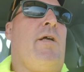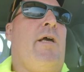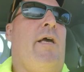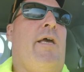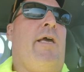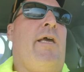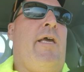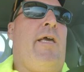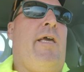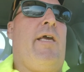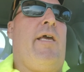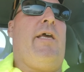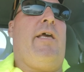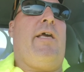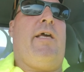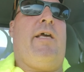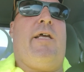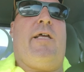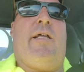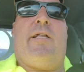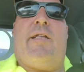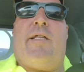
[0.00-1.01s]

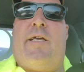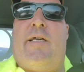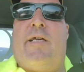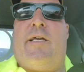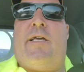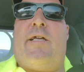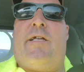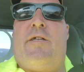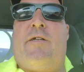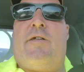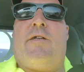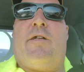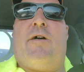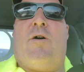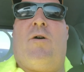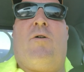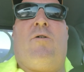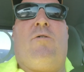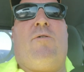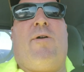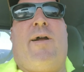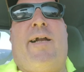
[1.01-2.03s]
And then, you
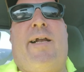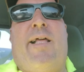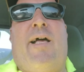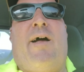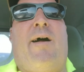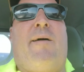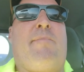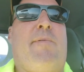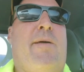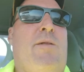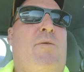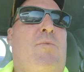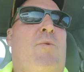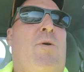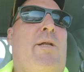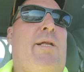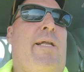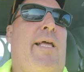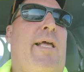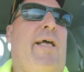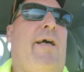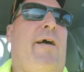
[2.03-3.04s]
know, right now I'm getting
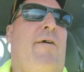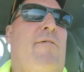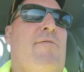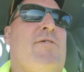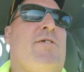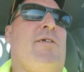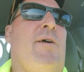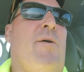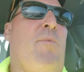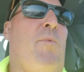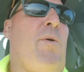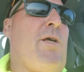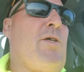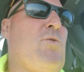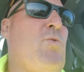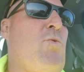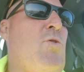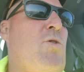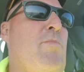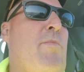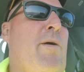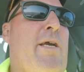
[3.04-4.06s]
one day off. Some weeks
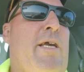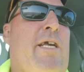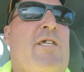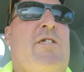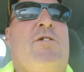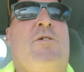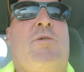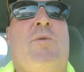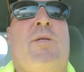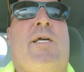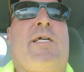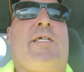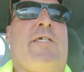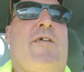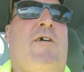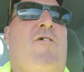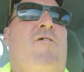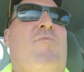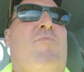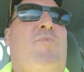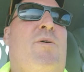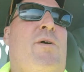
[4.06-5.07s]
you might get two days
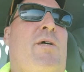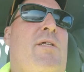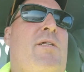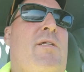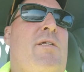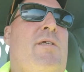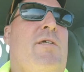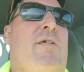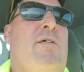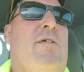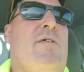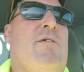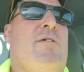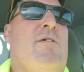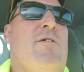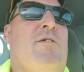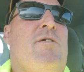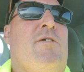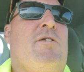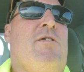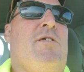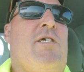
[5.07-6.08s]
off, but
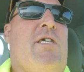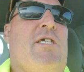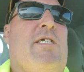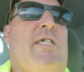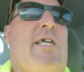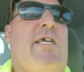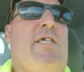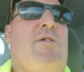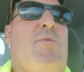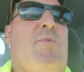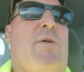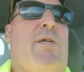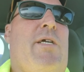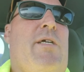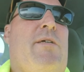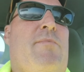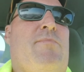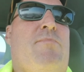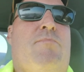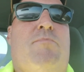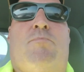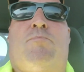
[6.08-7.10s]
six days a week,
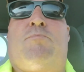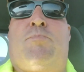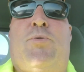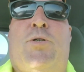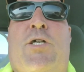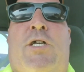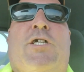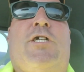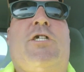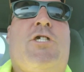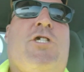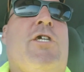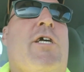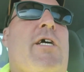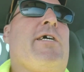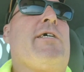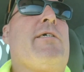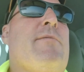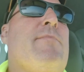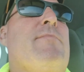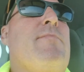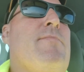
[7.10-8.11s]
pretty good
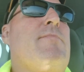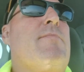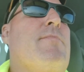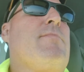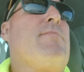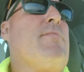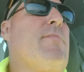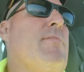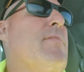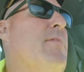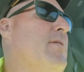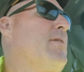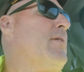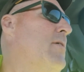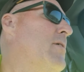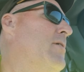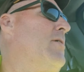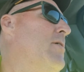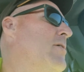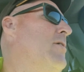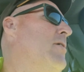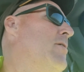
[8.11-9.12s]
check.
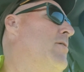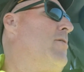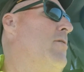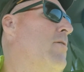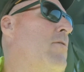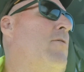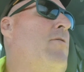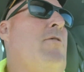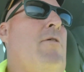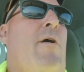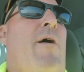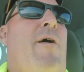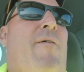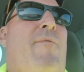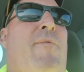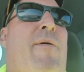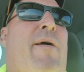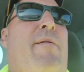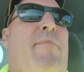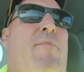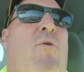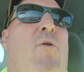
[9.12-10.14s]
You know, I've
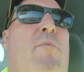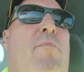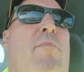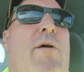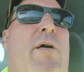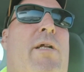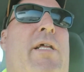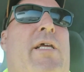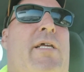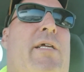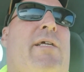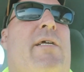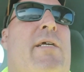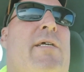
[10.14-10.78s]
made more money